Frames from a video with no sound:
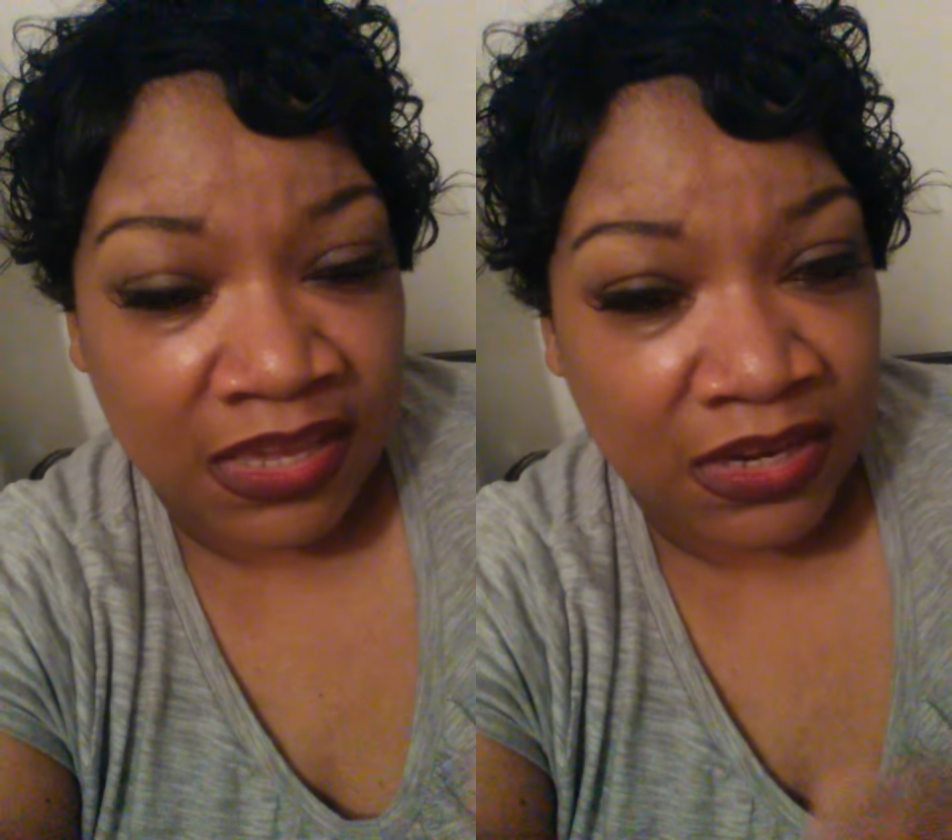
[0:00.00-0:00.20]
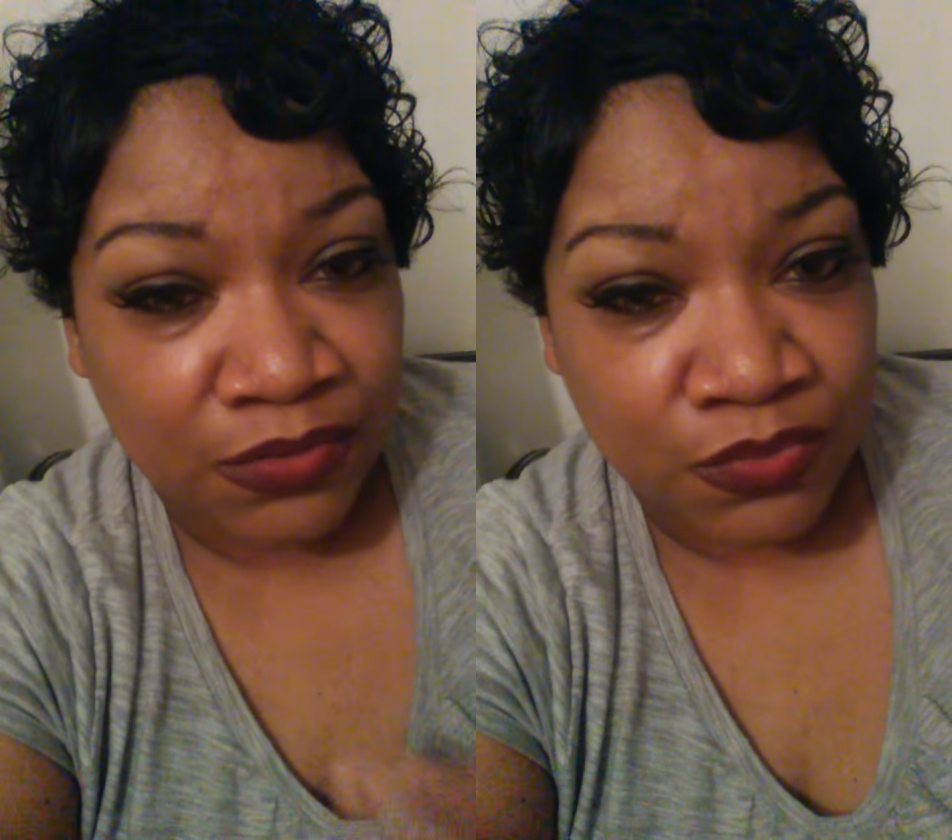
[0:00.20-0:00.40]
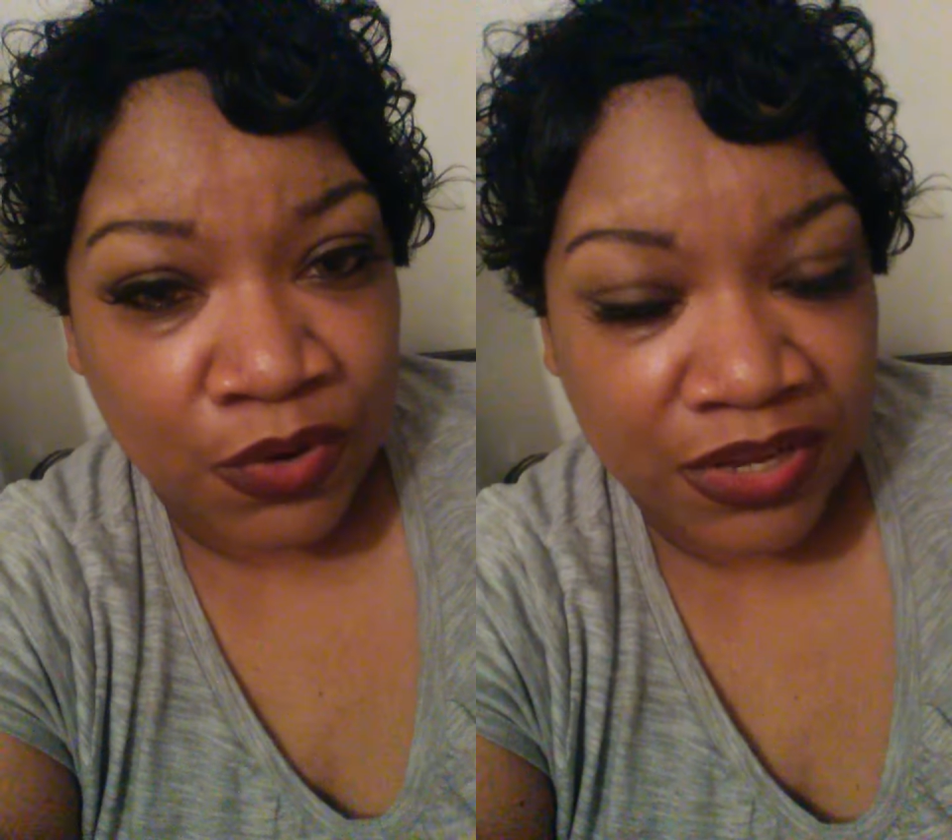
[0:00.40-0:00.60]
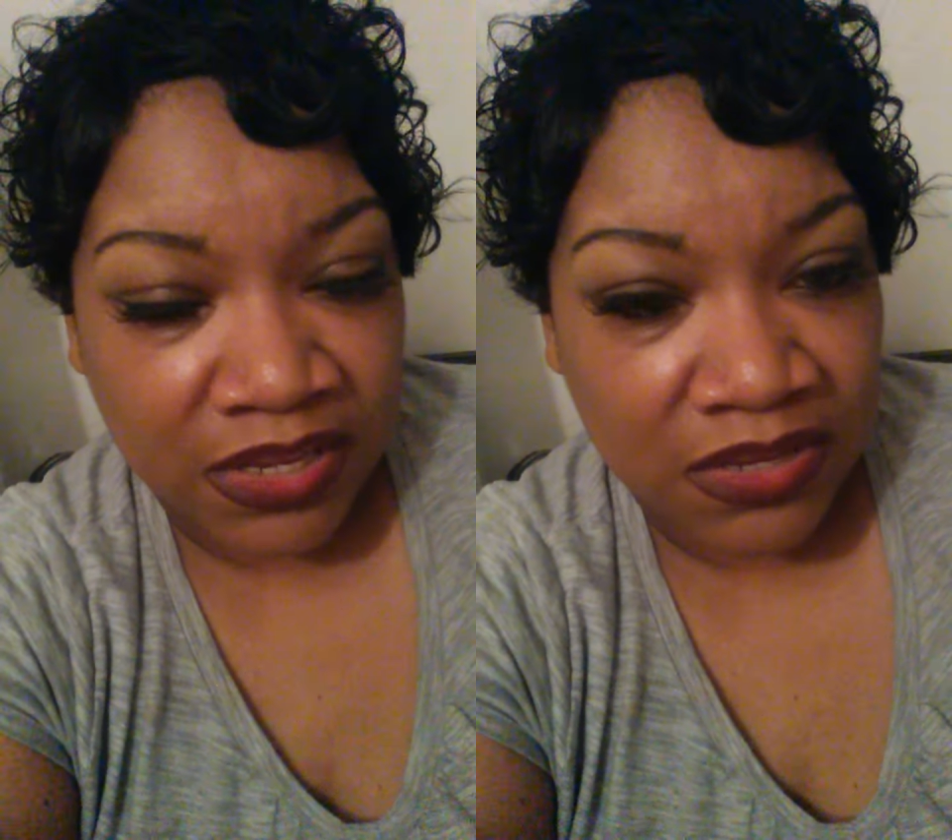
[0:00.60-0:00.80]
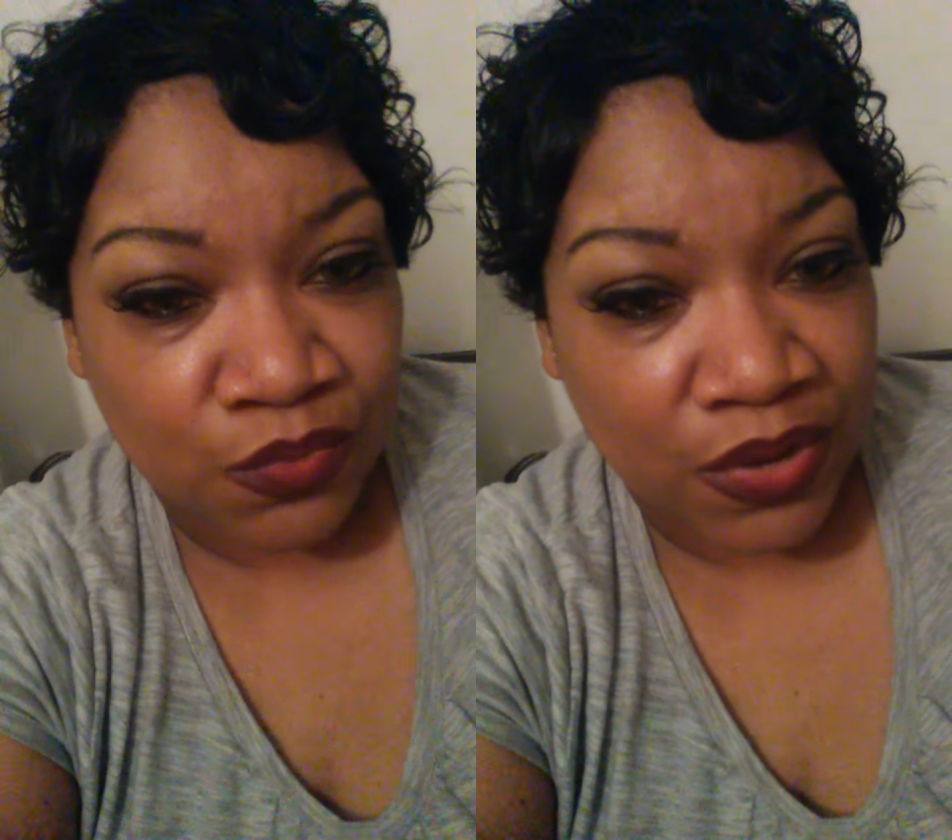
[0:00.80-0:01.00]
and it was
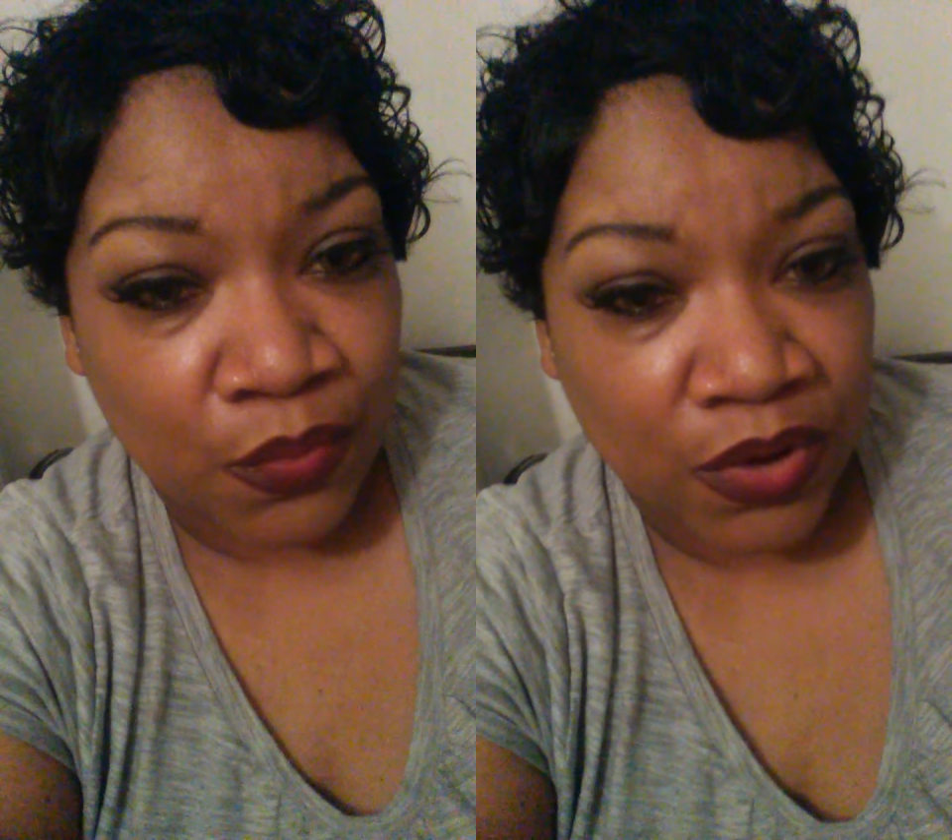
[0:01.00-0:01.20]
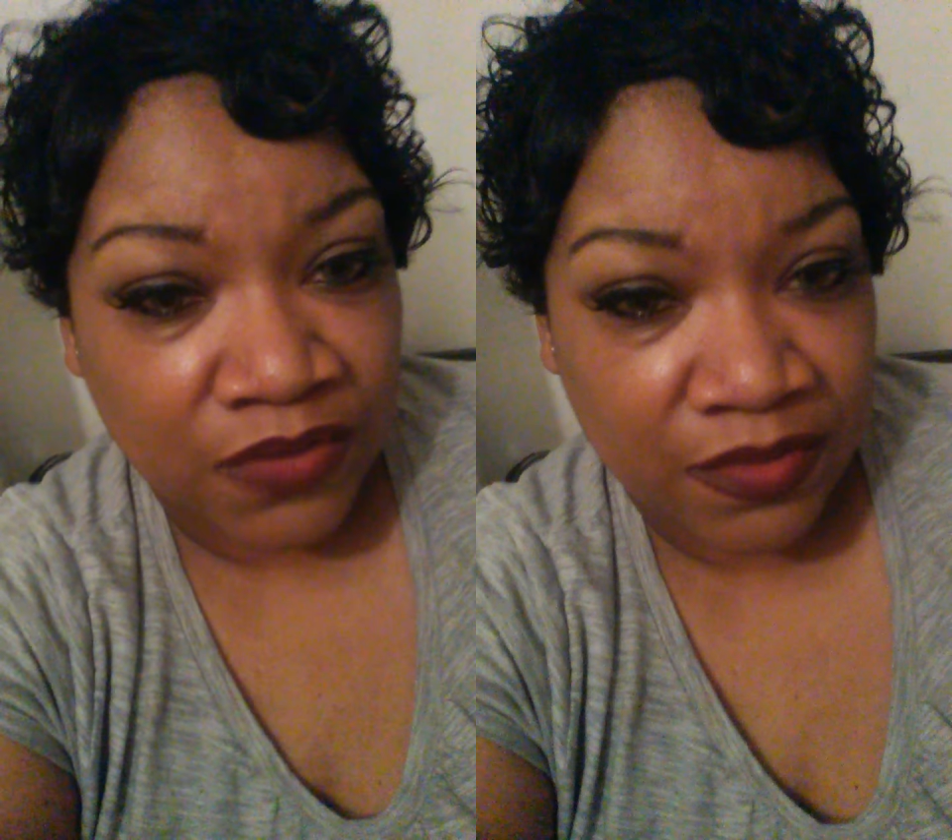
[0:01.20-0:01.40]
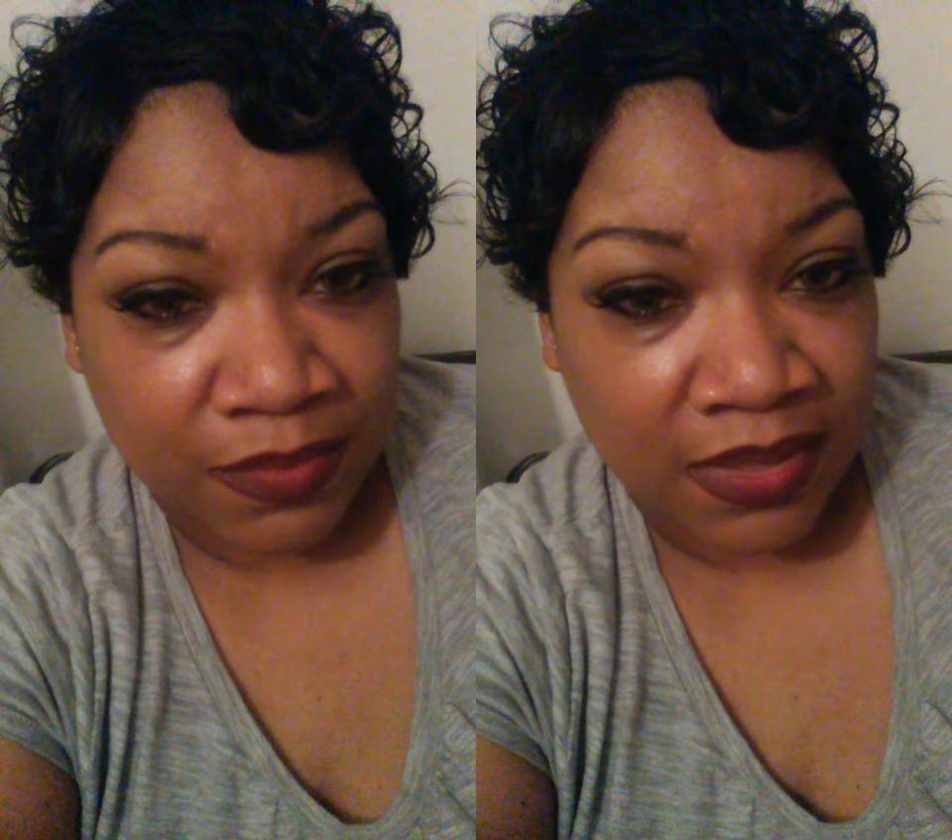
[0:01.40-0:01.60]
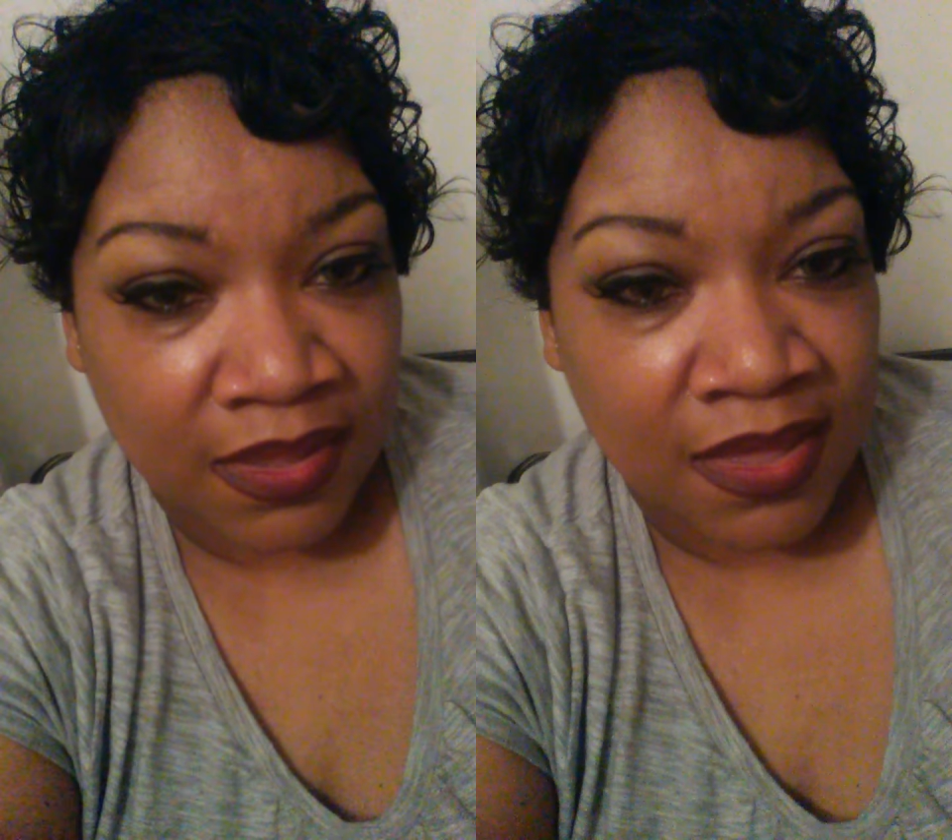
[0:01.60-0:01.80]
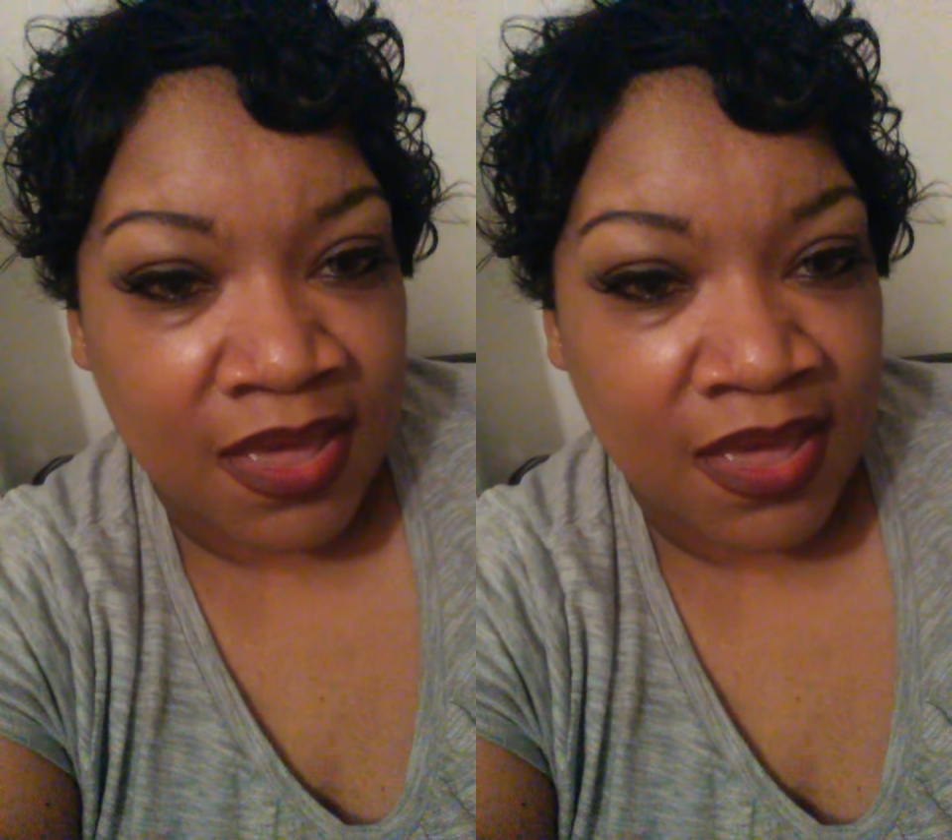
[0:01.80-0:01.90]
working. It worked for me.